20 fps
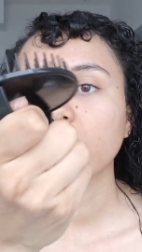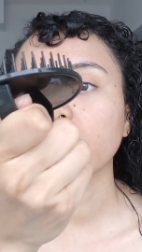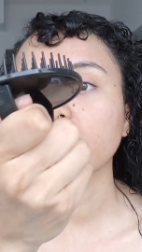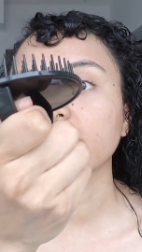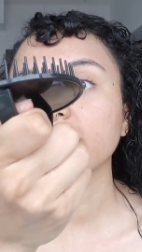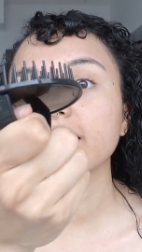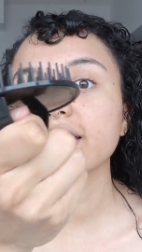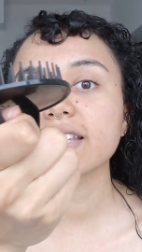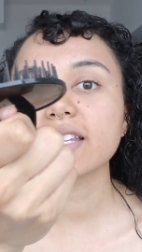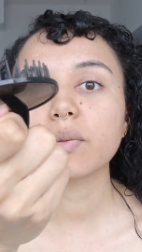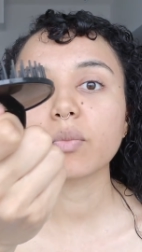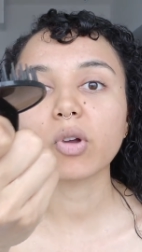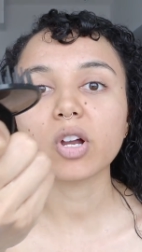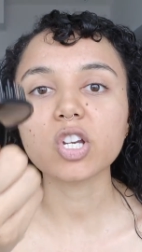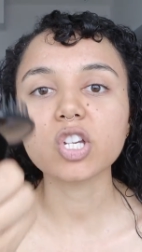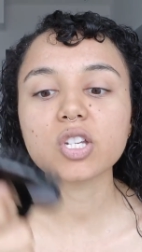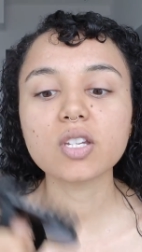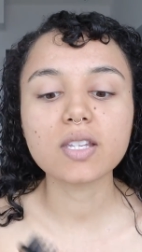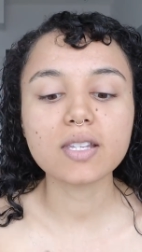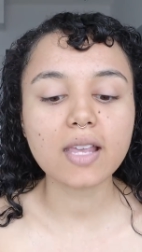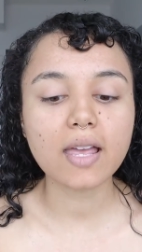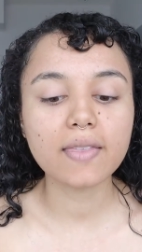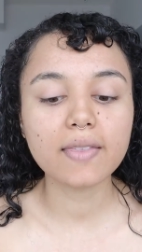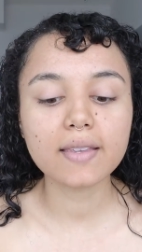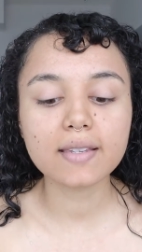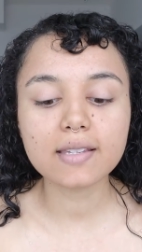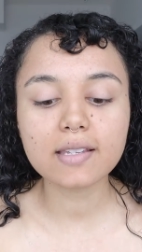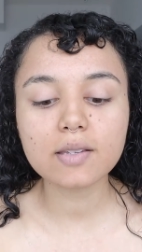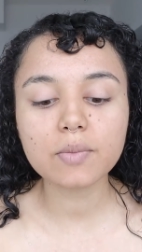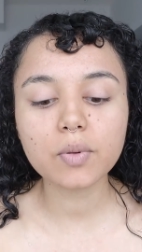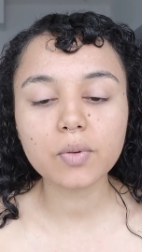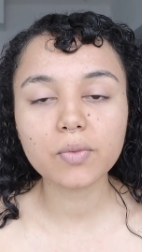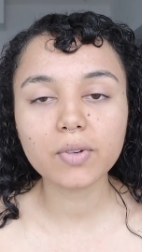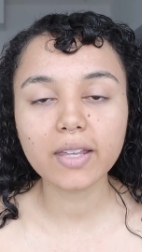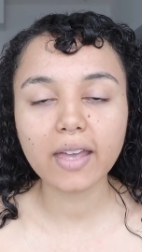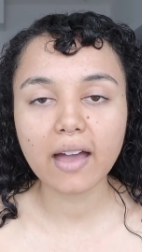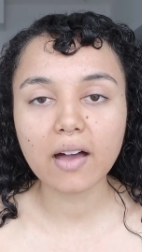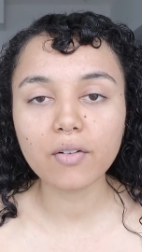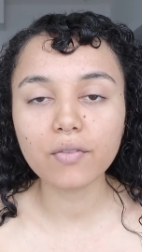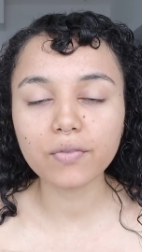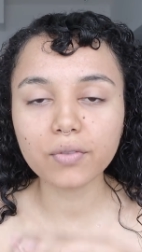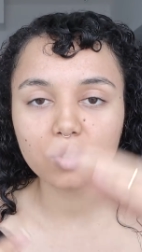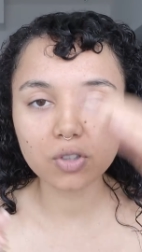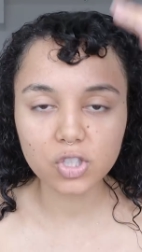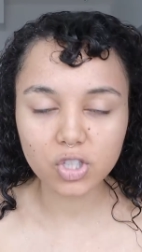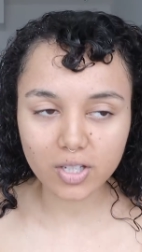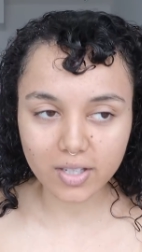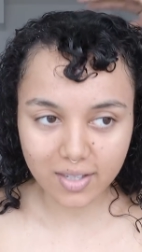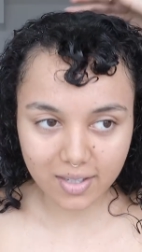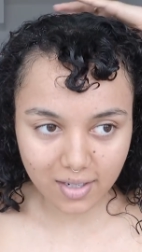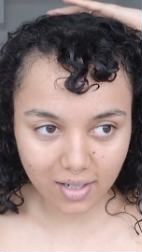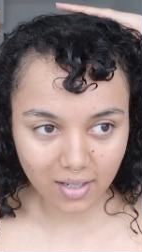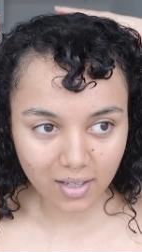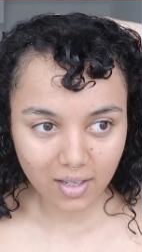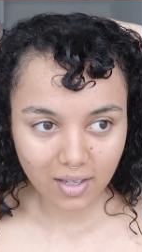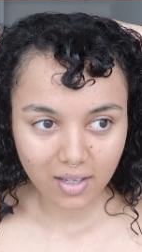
or cleansing brushes, and this has been really helpful just